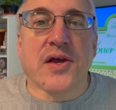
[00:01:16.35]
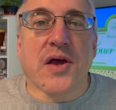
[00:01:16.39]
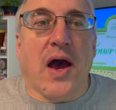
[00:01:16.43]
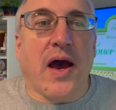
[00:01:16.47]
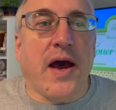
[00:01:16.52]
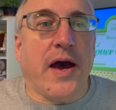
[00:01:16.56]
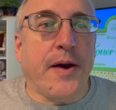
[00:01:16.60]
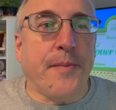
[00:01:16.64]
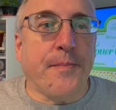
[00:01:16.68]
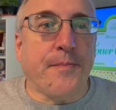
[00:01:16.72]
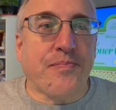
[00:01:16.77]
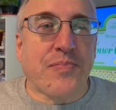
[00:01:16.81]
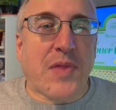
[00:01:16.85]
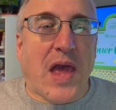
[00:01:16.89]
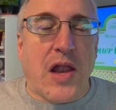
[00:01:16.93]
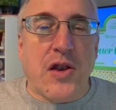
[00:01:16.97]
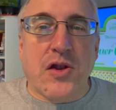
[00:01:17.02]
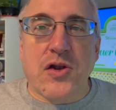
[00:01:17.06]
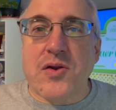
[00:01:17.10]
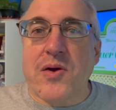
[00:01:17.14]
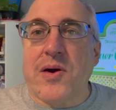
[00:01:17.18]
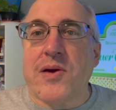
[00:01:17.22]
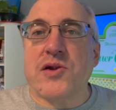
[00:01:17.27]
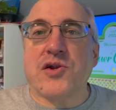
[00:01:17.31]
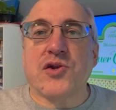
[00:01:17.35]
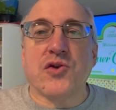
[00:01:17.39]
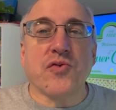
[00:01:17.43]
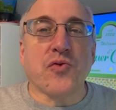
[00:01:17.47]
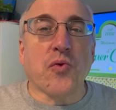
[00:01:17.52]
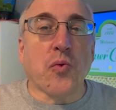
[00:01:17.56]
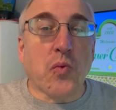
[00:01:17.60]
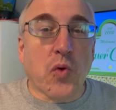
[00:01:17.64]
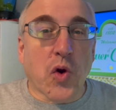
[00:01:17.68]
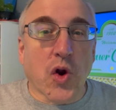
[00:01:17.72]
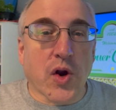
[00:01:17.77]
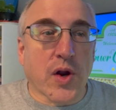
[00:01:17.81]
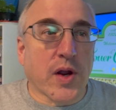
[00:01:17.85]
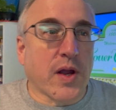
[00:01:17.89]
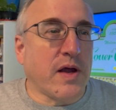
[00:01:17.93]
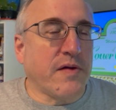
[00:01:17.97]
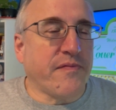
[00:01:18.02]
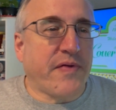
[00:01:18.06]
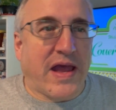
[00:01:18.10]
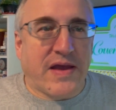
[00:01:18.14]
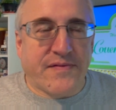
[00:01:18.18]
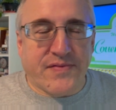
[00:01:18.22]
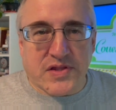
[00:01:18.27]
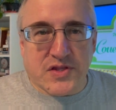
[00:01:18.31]
I don't know how to do the work of
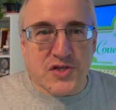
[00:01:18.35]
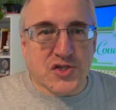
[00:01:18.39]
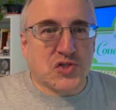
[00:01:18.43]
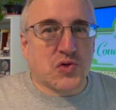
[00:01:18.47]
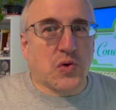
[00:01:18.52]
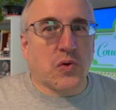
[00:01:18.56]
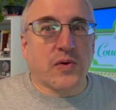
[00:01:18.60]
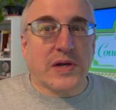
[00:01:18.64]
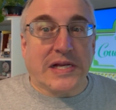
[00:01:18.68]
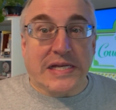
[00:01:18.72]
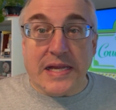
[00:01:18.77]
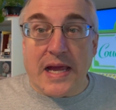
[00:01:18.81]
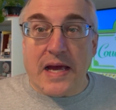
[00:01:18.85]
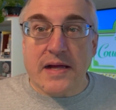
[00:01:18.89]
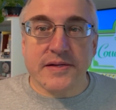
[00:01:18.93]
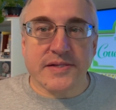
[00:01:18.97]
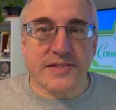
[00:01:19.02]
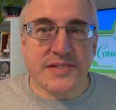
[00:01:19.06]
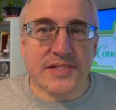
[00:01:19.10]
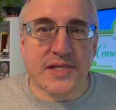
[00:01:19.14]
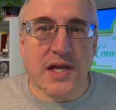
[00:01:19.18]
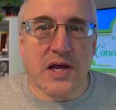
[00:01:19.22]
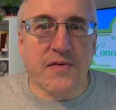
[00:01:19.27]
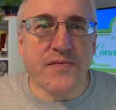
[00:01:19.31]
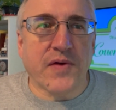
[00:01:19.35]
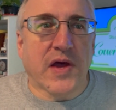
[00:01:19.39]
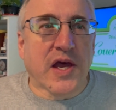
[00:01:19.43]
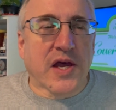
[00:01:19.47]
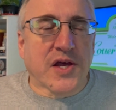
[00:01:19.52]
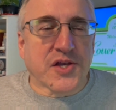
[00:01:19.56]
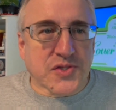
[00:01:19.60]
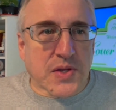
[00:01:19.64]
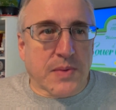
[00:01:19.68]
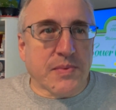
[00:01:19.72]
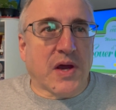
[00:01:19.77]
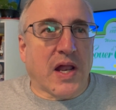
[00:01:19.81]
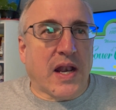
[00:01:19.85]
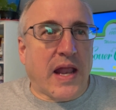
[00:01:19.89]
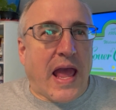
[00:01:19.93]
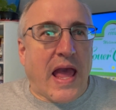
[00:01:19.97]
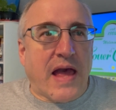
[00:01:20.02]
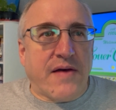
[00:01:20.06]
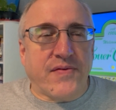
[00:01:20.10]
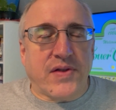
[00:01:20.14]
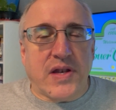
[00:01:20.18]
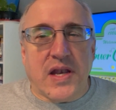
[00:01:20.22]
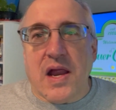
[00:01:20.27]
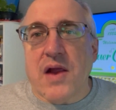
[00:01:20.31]
having the story tell itself, so I'm going to
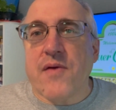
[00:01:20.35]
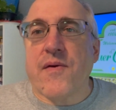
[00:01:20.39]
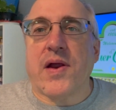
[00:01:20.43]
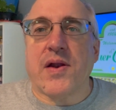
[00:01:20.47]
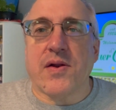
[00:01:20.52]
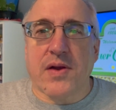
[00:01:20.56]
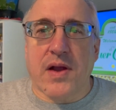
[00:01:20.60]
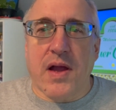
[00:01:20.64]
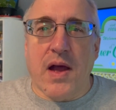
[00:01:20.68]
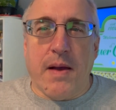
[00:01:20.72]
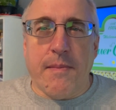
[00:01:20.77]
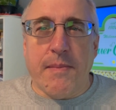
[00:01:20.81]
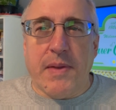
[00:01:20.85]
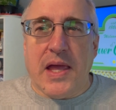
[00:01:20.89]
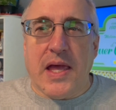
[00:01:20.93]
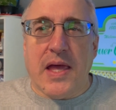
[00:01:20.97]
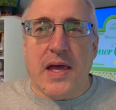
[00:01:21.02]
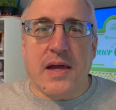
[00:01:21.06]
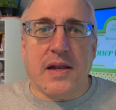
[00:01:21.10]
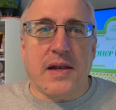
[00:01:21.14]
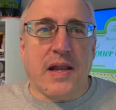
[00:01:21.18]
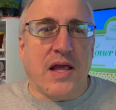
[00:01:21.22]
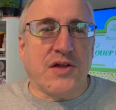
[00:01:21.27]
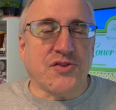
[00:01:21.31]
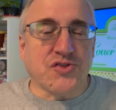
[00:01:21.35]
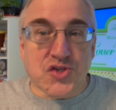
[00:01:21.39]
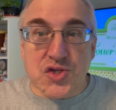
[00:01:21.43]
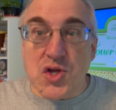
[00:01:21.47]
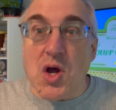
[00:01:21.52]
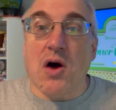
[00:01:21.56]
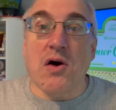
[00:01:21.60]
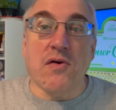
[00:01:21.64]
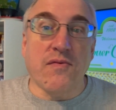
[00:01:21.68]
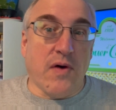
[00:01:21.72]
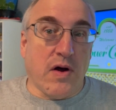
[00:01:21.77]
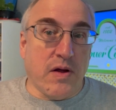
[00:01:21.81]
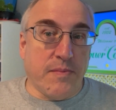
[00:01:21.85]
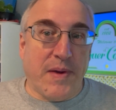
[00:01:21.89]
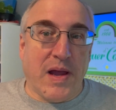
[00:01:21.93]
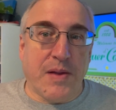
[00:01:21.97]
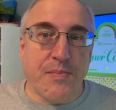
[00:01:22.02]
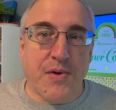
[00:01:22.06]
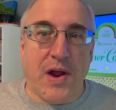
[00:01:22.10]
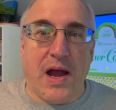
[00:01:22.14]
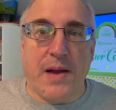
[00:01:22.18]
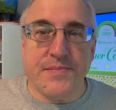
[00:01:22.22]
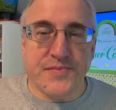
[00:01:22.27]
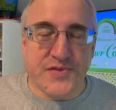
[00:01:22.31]
have a narrator come in and solve all my
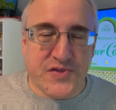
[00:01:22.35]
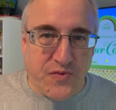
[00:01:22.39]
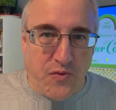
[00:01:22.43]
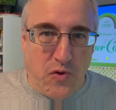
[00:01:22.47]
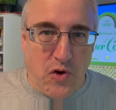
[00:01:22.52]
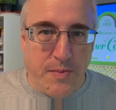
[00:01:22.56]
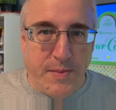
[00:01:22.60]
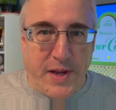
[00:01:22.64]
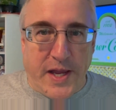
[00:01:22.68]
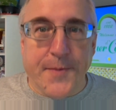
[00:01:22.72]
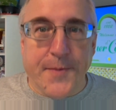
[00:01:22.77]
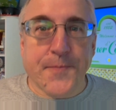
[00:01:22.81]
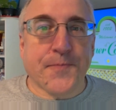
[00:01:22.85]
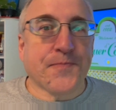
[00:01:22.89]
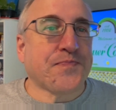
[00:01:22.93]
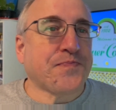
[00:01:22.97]
problems for me.